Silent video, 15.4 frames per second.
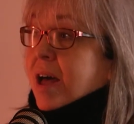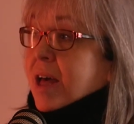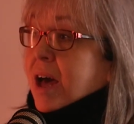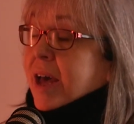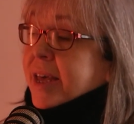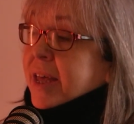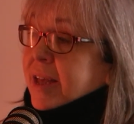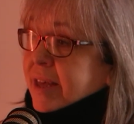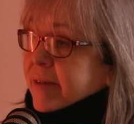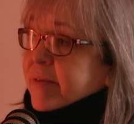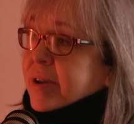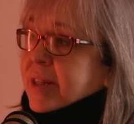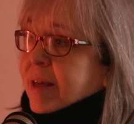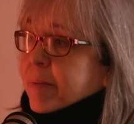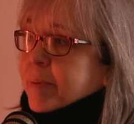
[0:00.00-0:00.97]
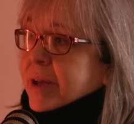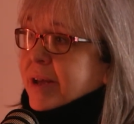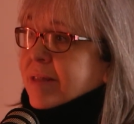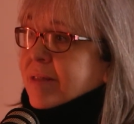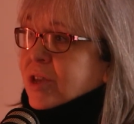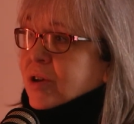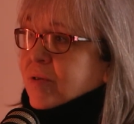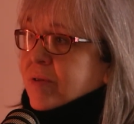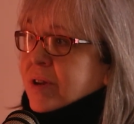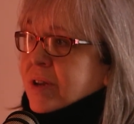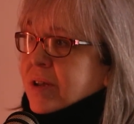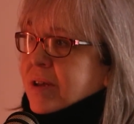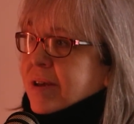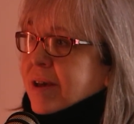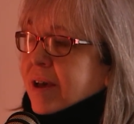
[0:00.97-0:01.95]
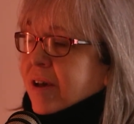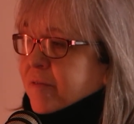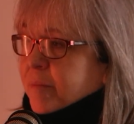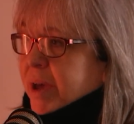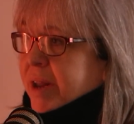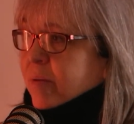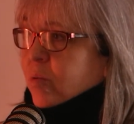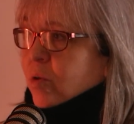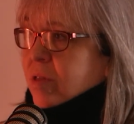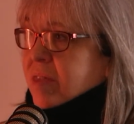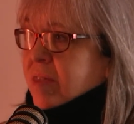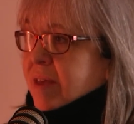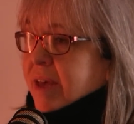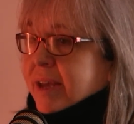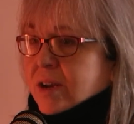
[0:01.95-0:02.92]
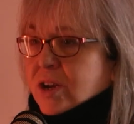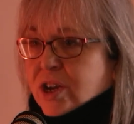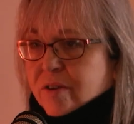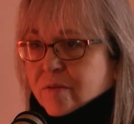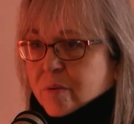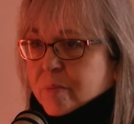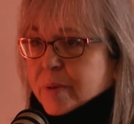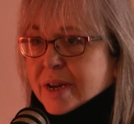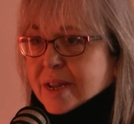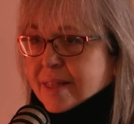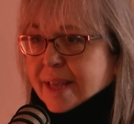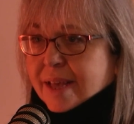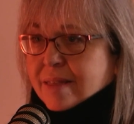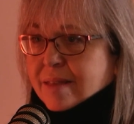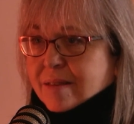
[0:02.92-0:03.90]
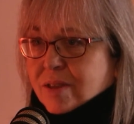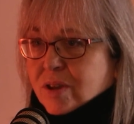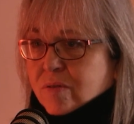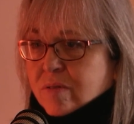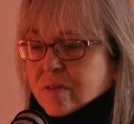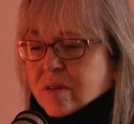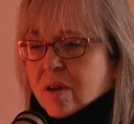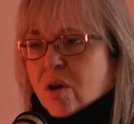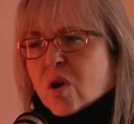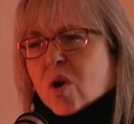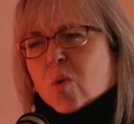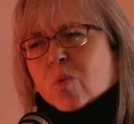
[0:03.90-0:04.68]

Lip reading: I can give it to that blind student. I've made it once. I can share it with my dyslexic students. Yeah.